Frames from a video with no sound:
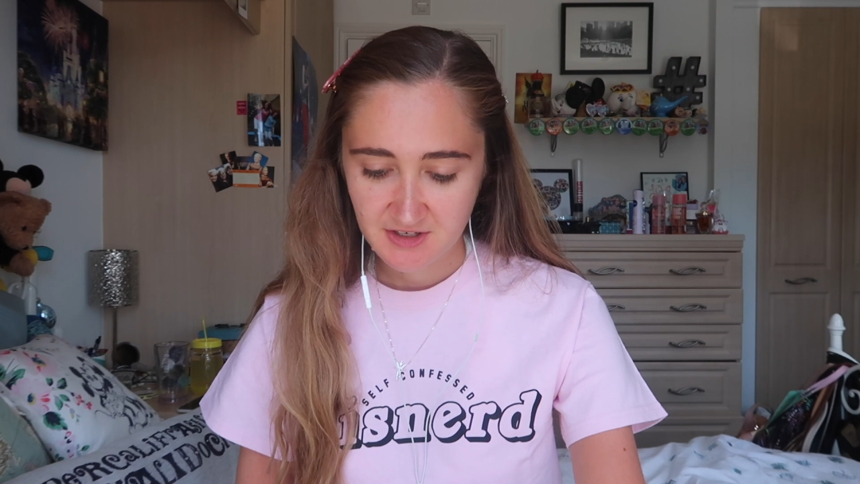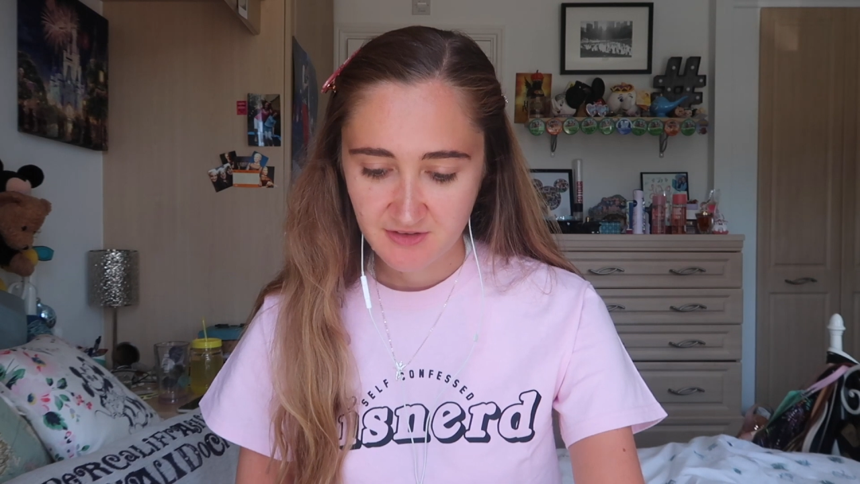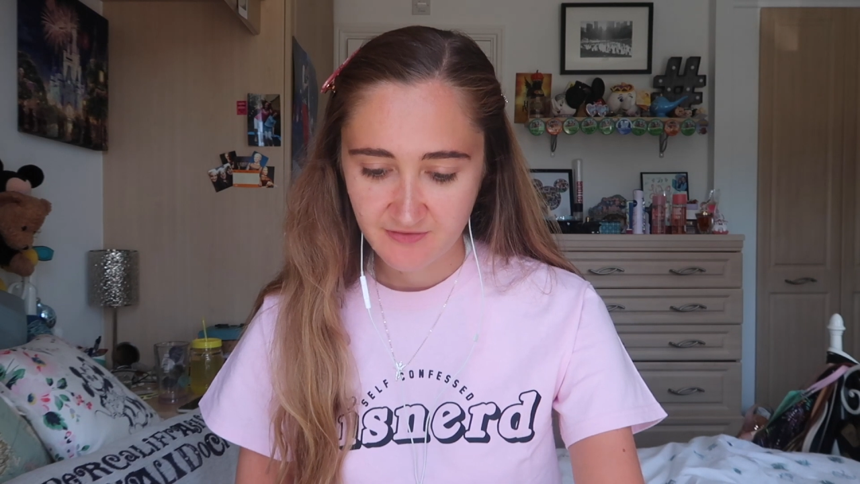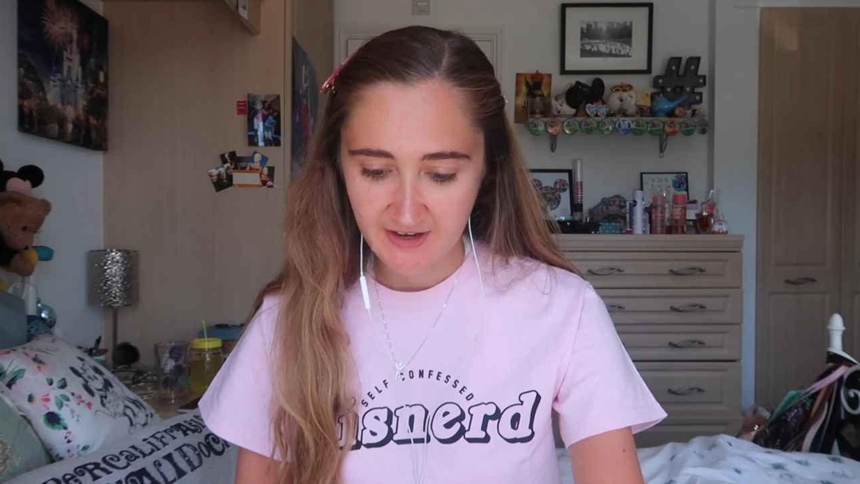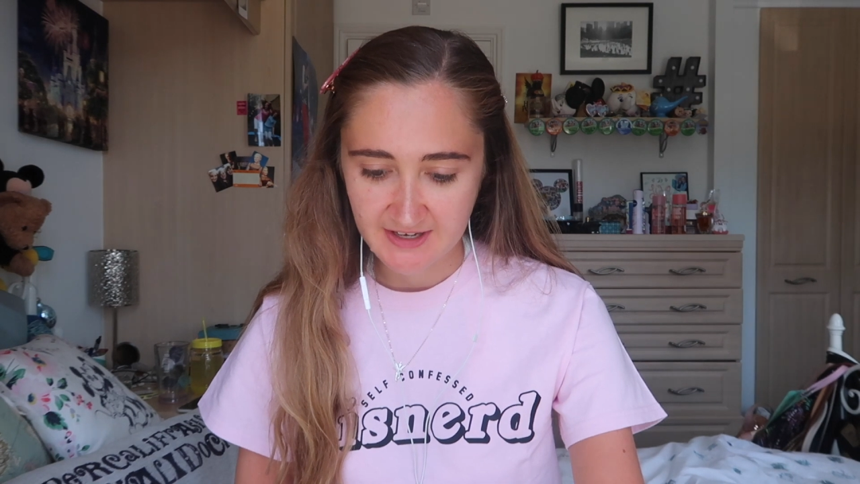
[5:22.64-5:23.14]
to
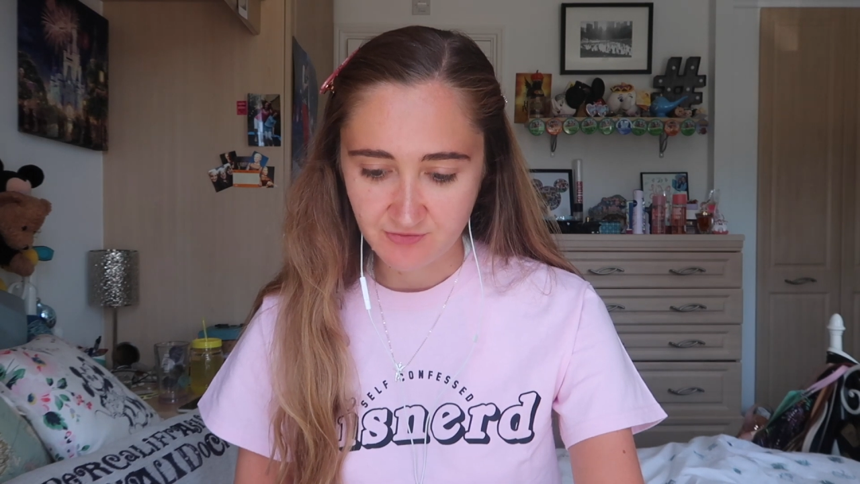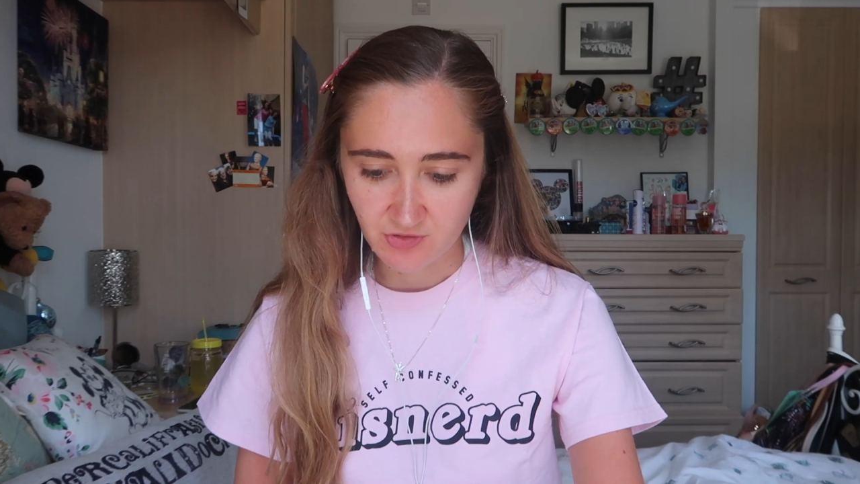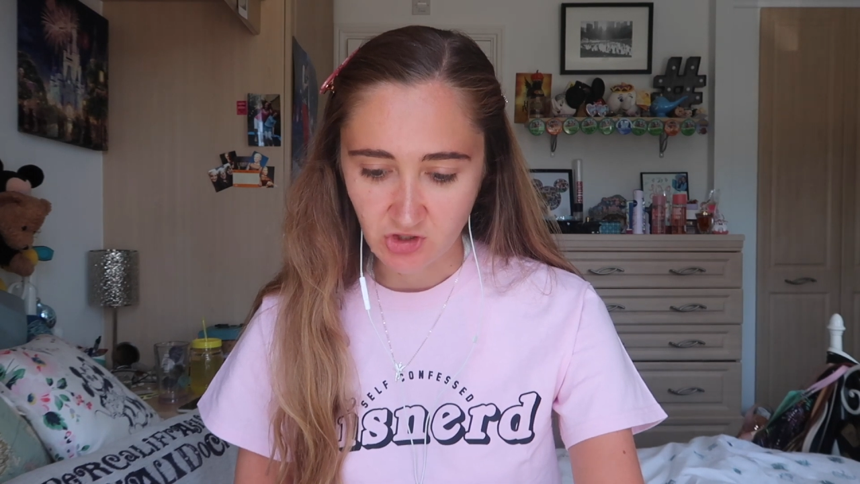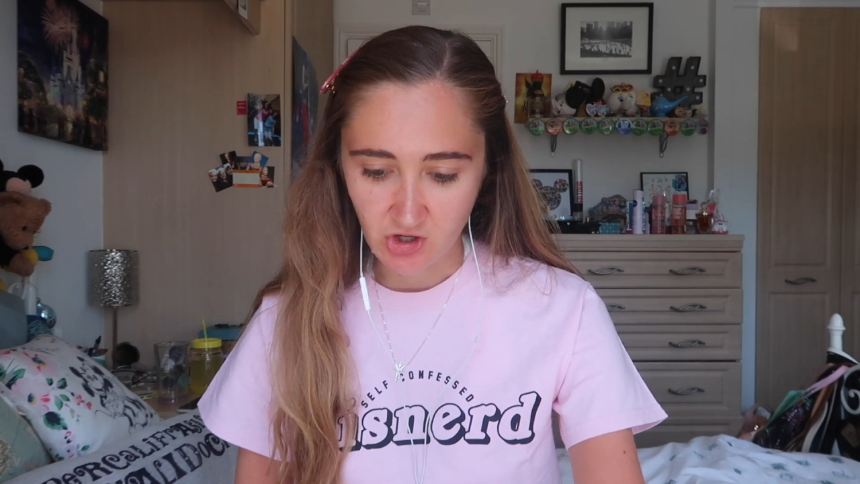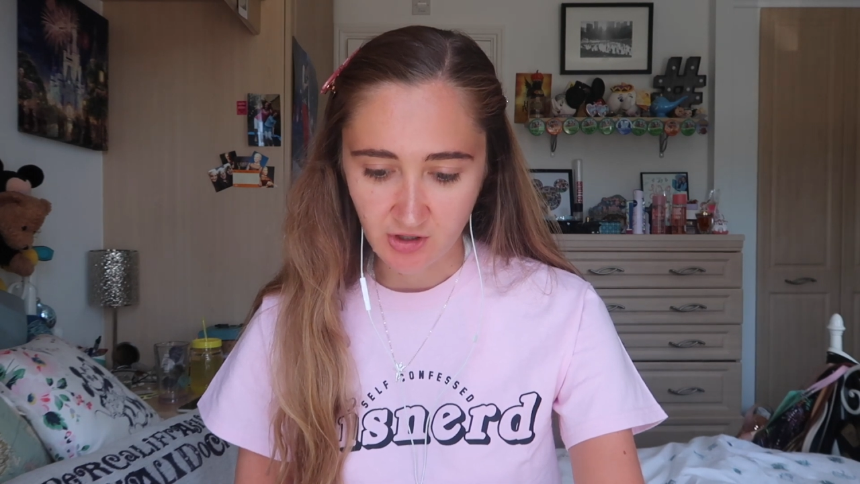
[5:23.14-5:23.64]
the first
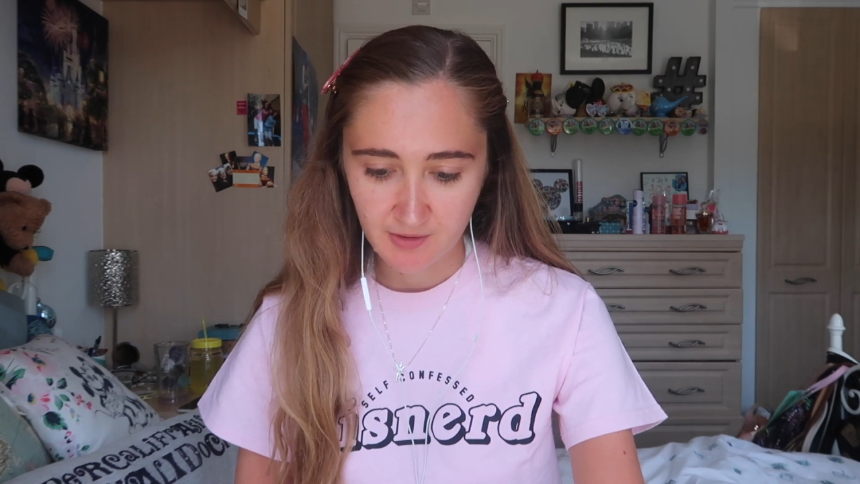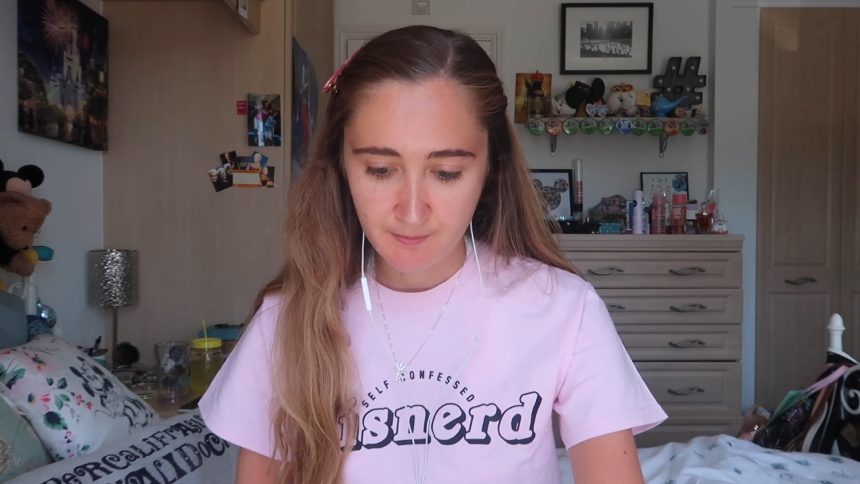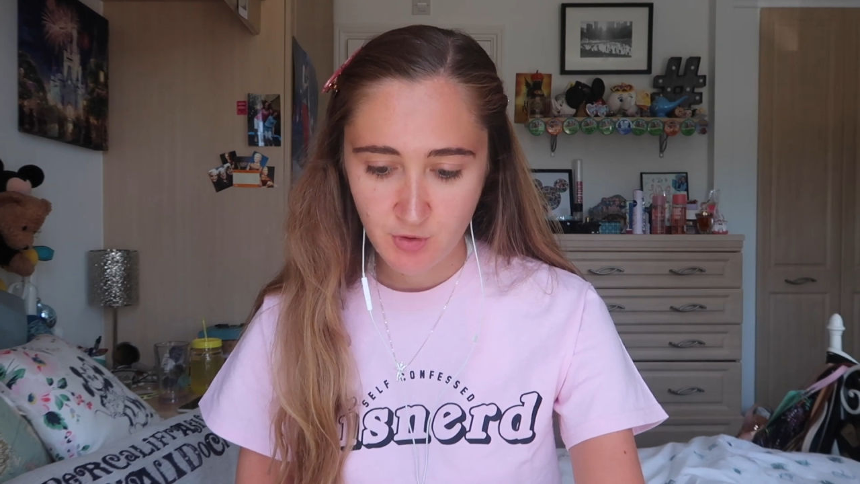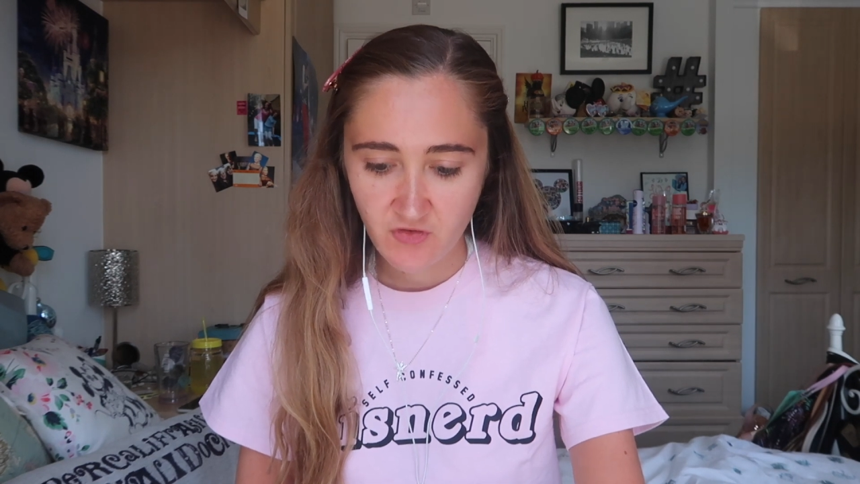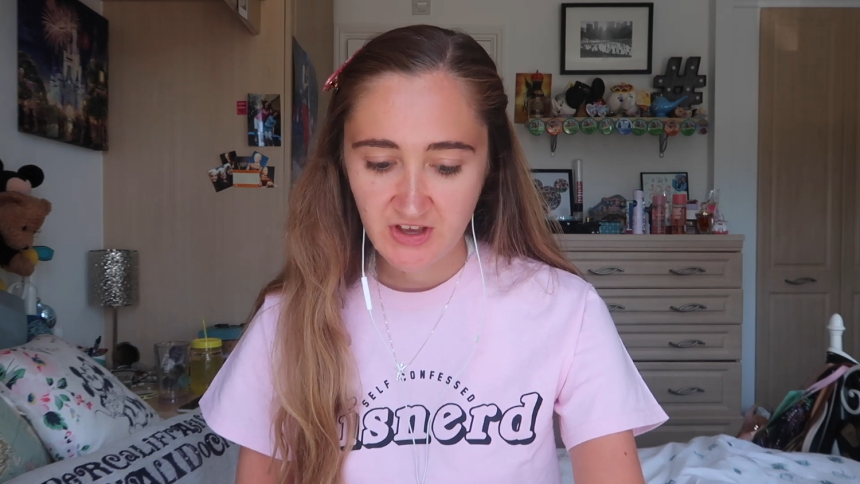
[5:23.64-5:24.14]
vlog,
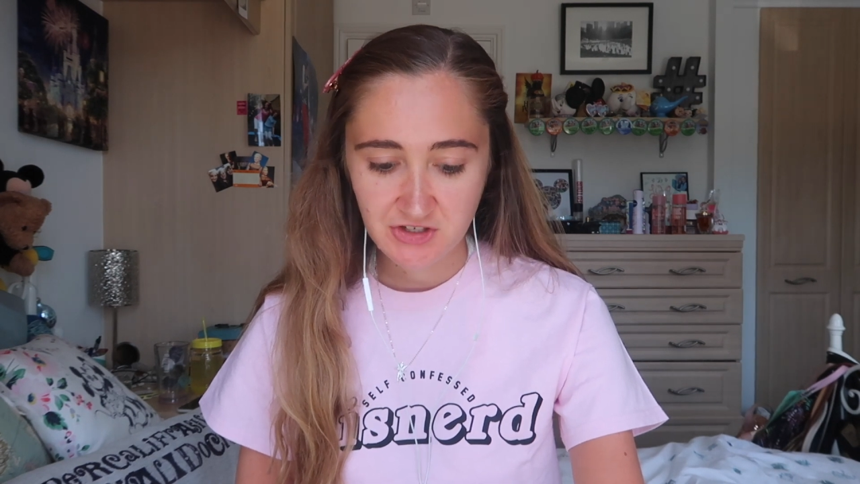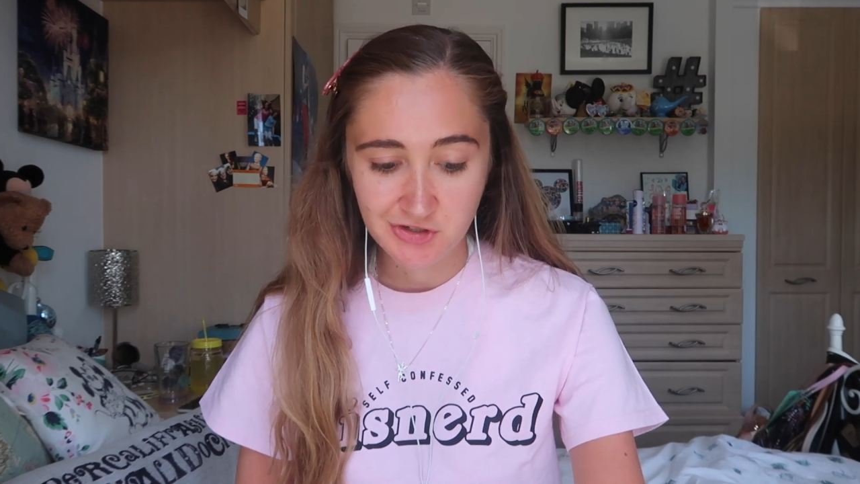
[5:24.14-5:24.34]
moving